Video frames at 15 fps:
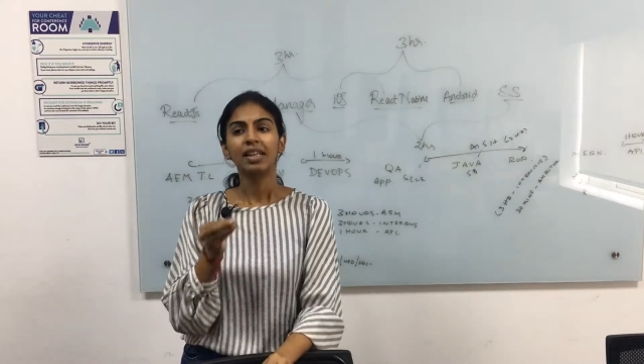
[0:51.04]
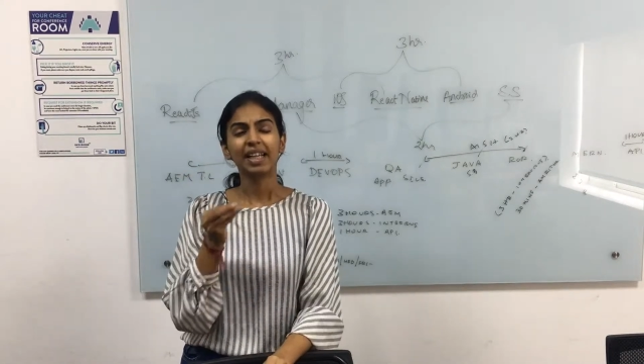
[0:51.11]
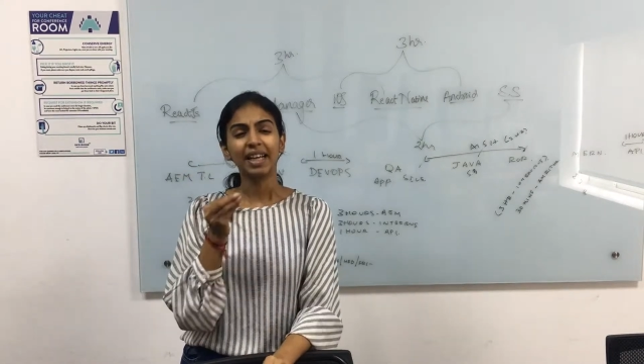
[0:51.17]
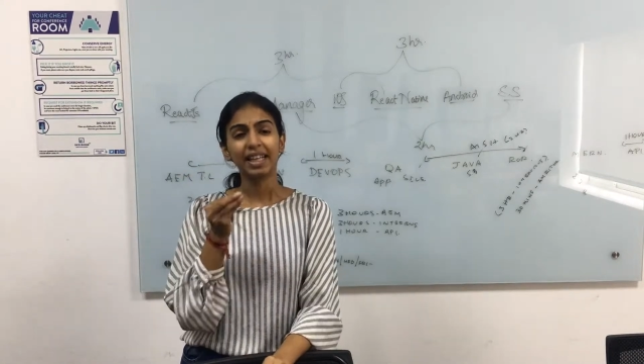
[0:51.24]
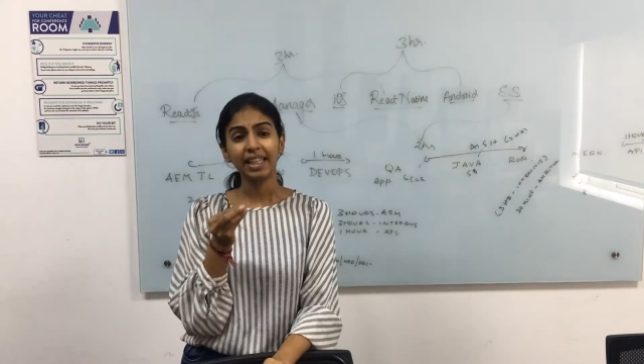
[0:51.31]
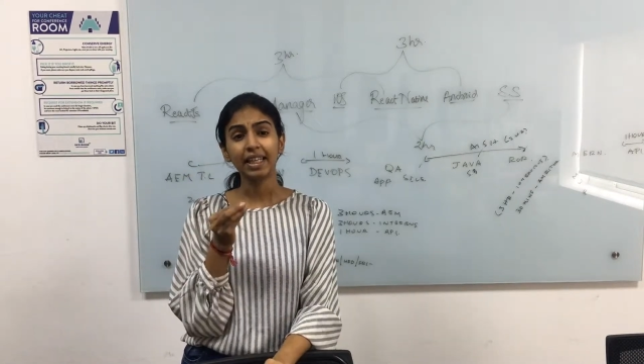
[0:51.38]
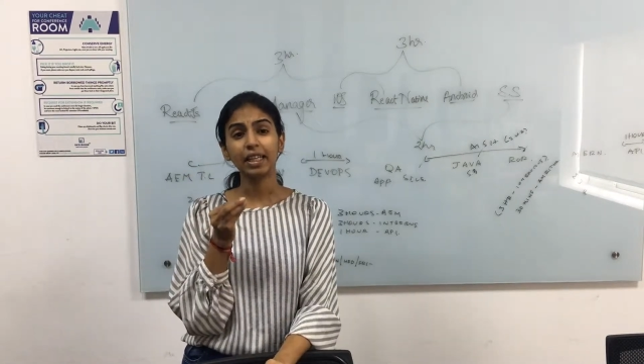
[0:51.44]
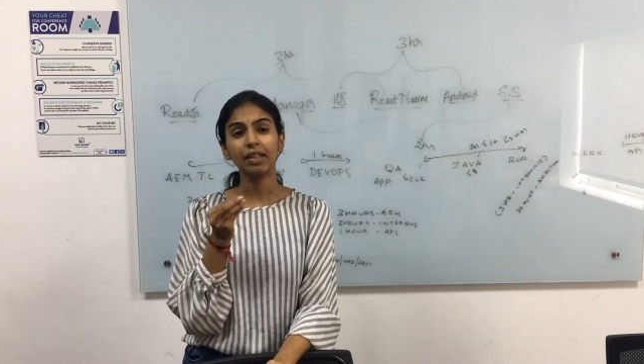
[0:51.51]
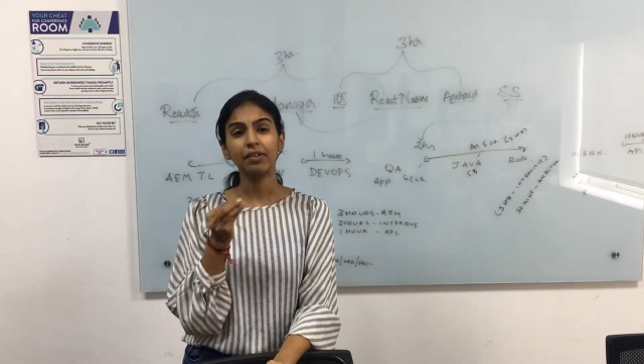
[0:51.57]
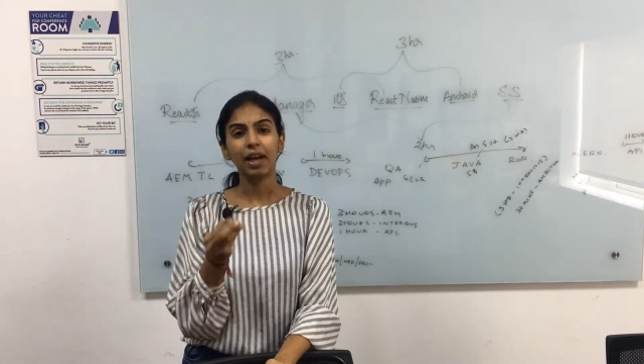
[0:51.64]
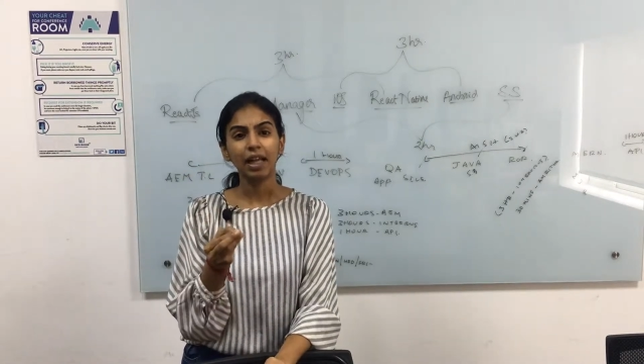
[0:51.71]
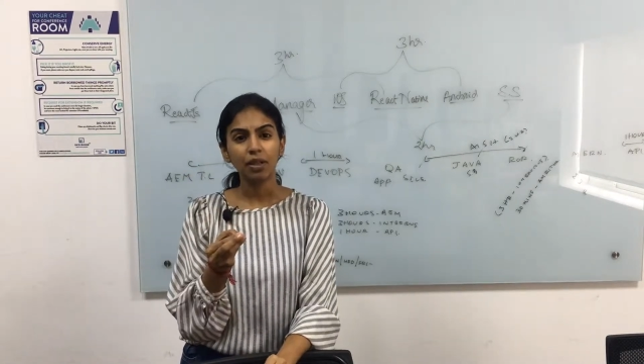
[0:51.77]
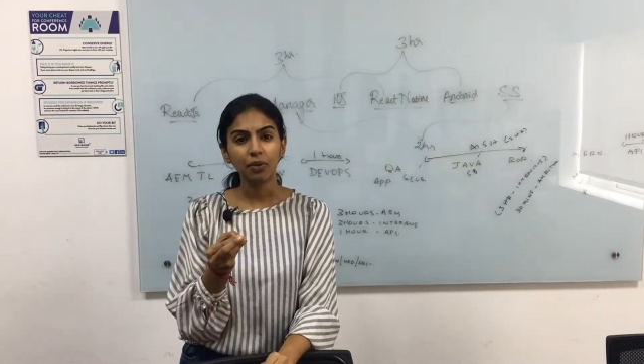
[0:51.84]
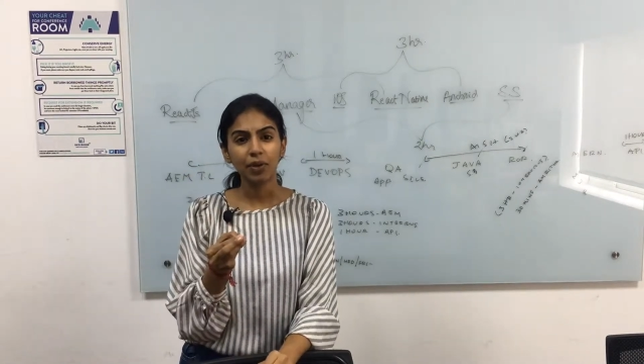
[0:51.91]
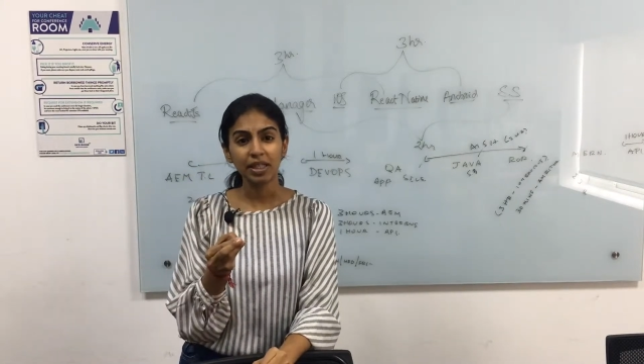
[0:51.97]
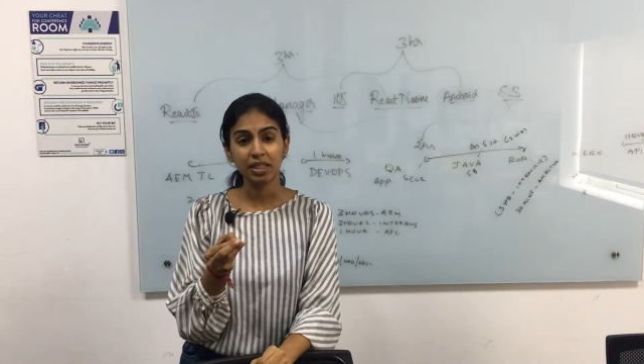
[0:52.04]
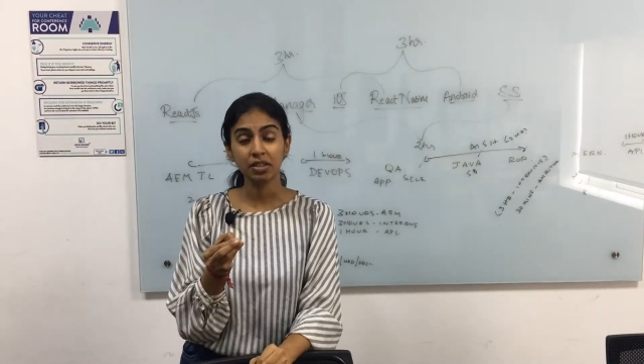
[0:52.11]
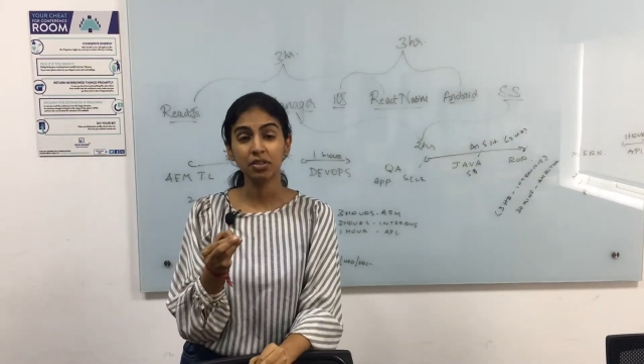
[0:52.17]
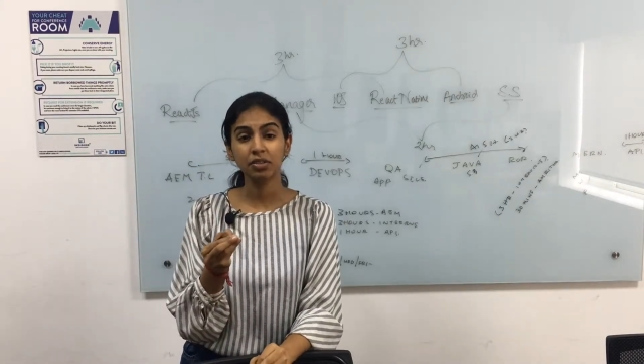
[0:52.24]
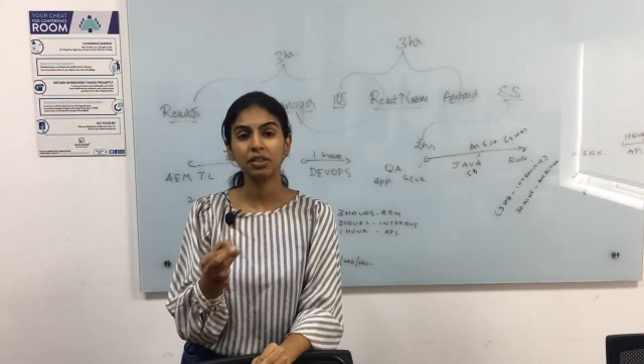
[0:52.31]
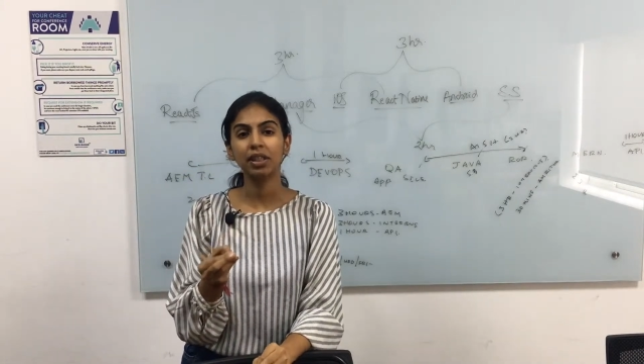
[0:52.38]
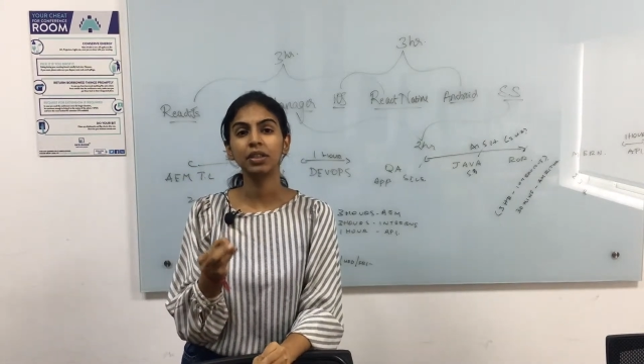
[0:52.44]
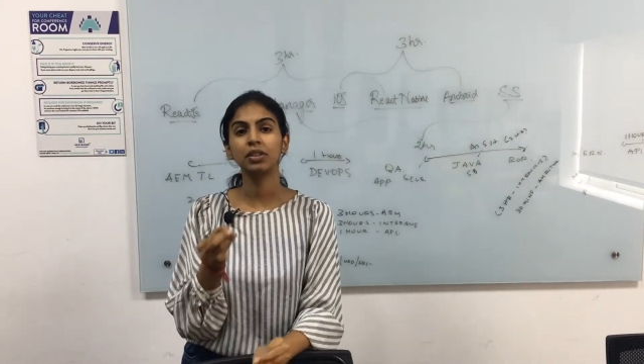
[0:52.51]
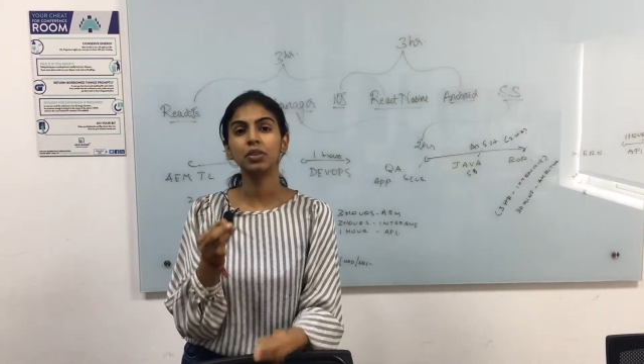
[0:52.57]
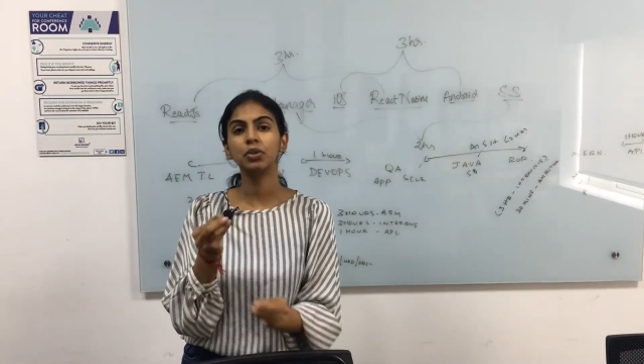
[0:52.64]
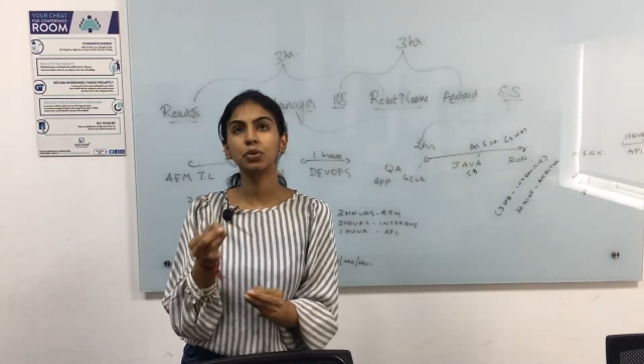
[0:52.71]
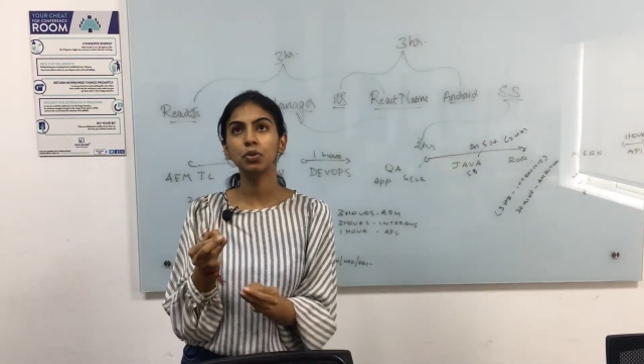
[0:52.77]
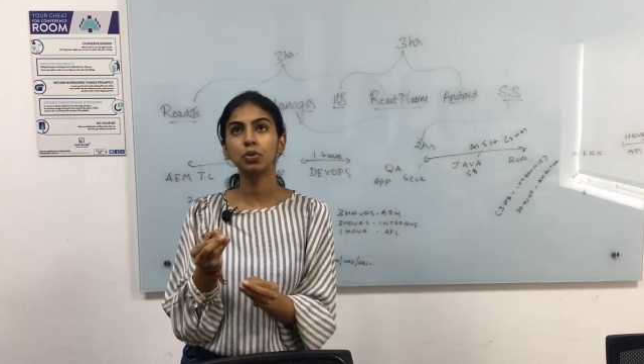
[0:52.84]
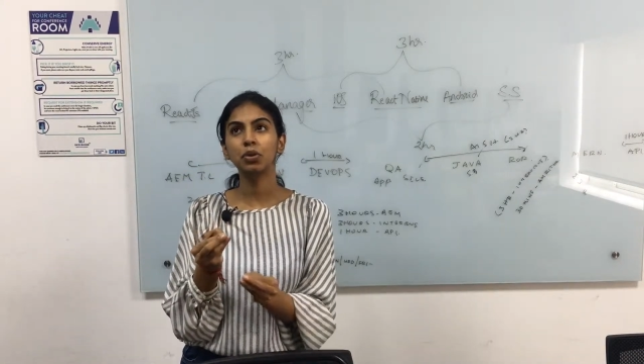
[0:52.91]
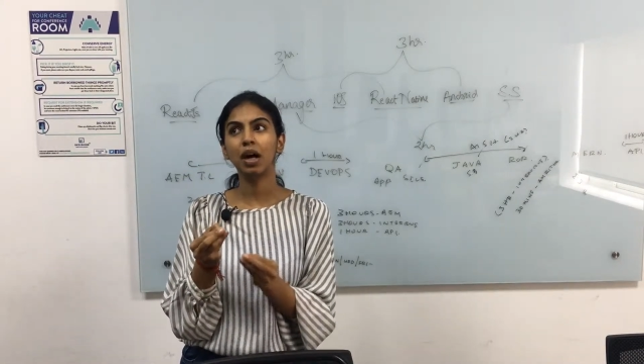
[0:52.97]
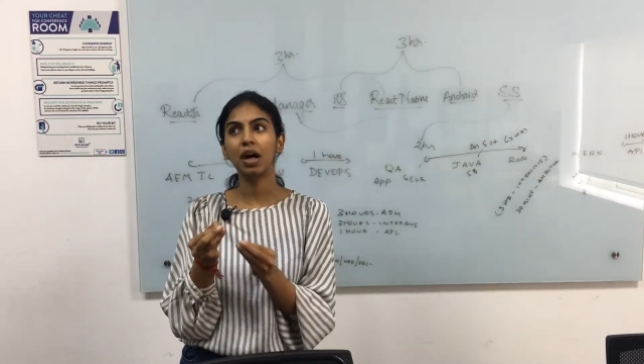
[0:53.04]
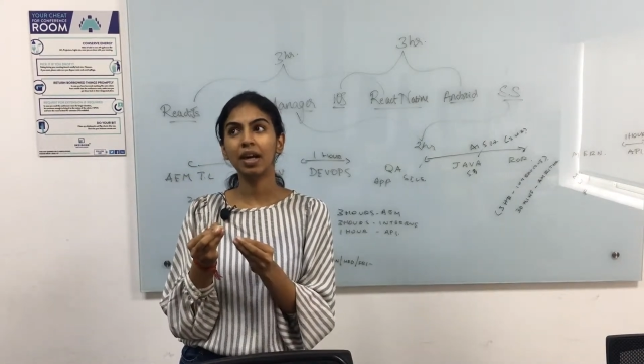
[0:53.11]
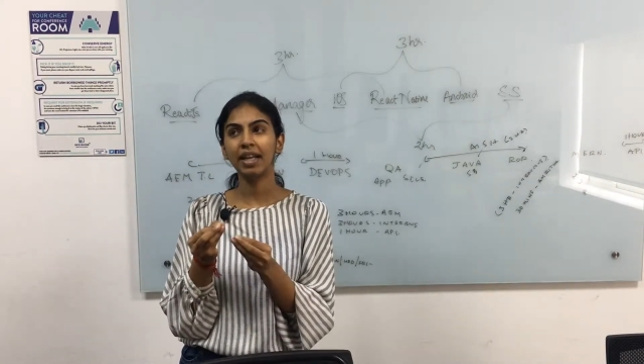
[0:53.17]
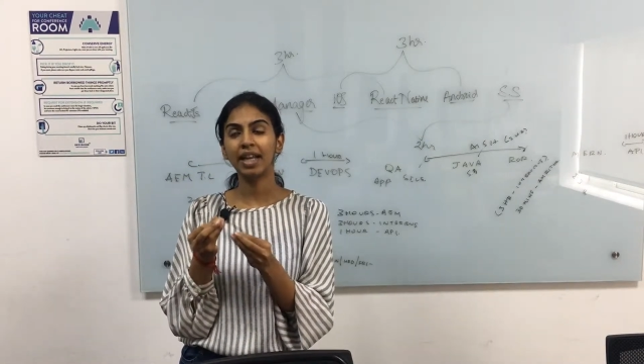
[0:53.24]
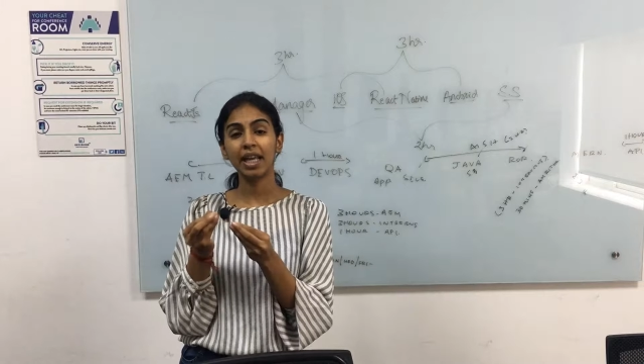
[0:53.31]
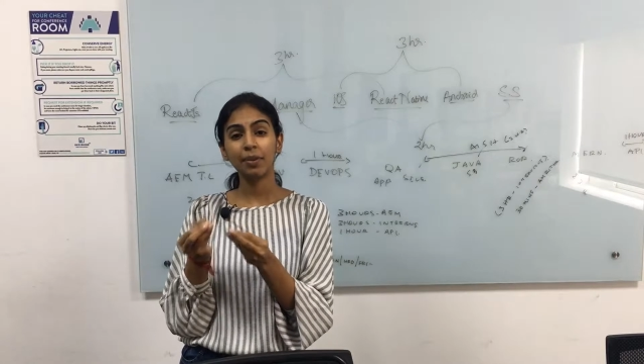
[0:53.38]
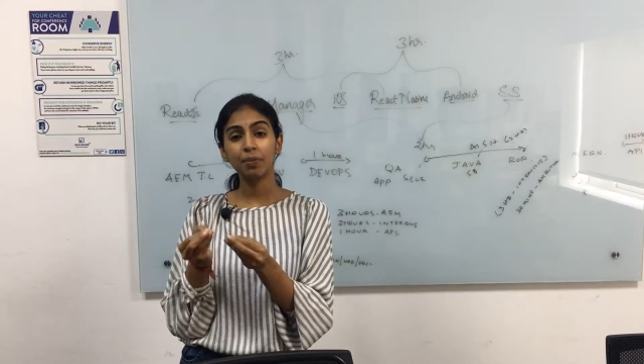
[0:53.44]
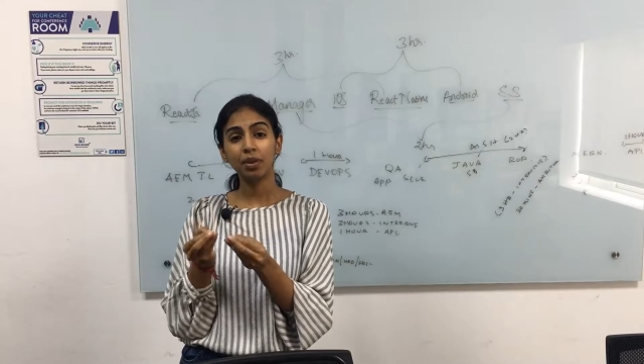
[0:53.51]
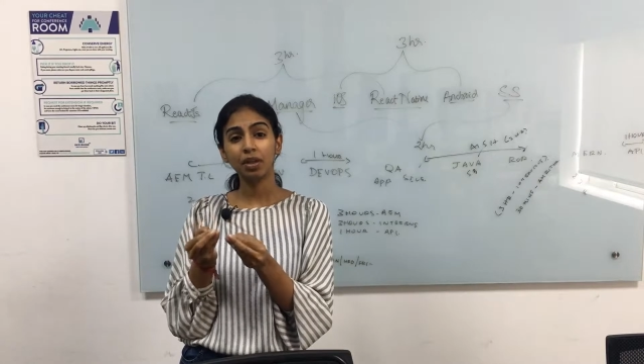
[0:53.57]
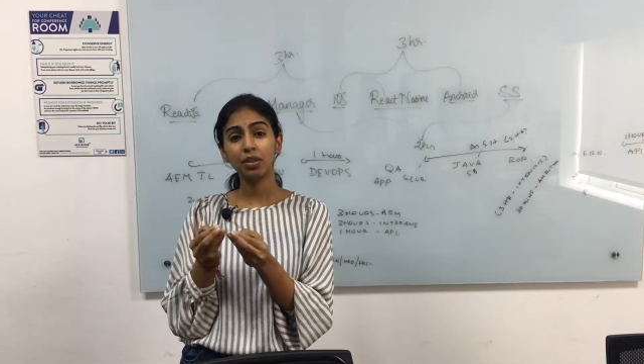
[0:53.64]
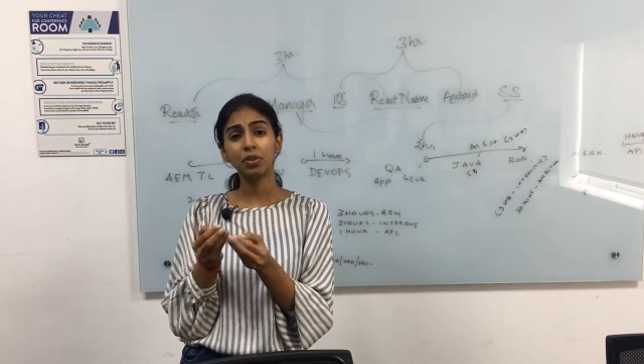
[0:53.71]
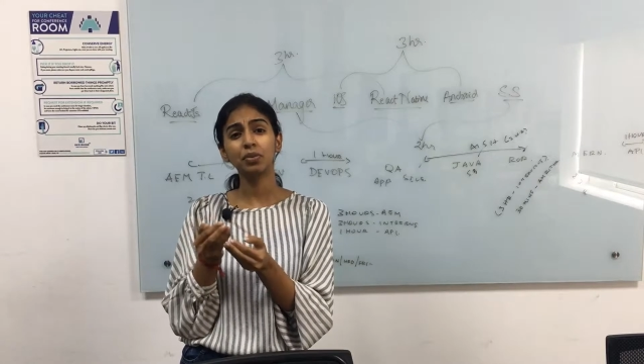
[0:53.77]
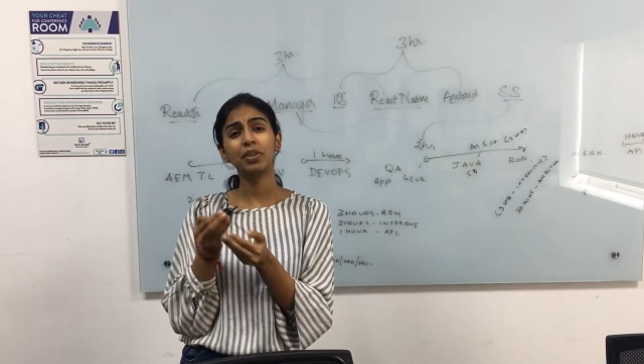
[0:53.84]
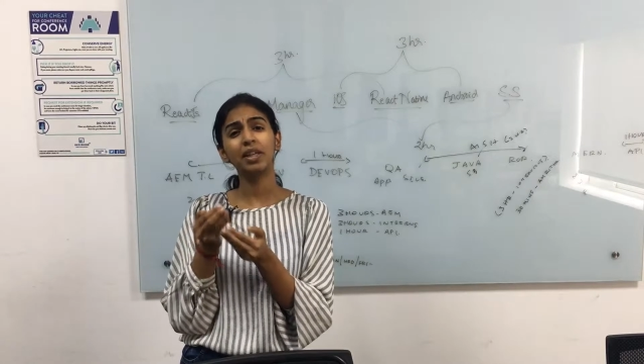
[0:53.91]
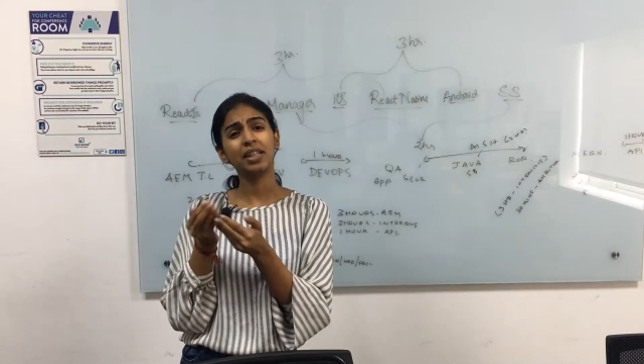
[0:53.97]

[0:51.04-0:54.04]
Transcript: Technical evaluation so that you are able to